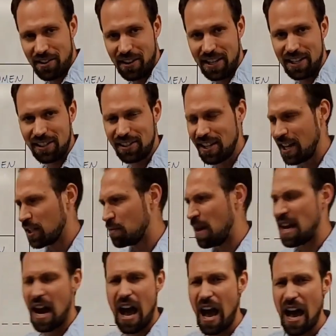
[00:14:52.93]
And he says,
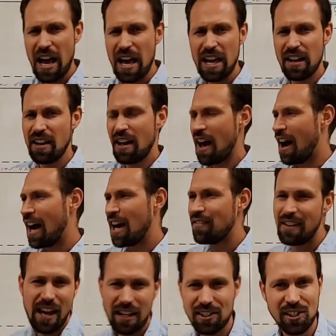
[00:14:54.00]
"Man, I've
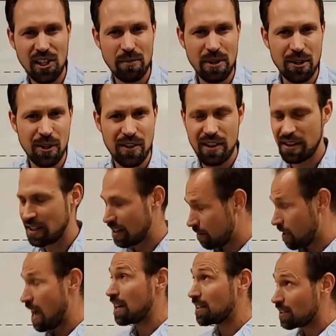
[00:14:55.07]

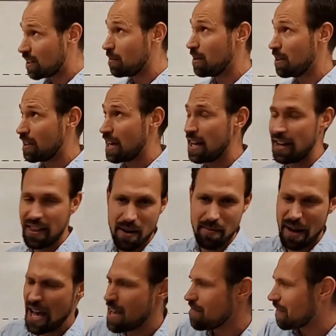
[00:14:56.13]
excommunicated them.
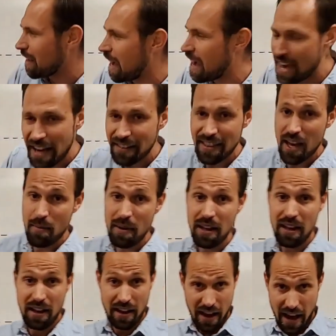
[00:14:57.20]
I have kicked them
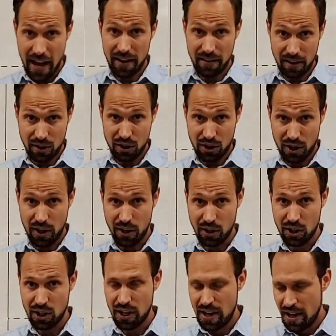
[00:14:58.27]
out of the church.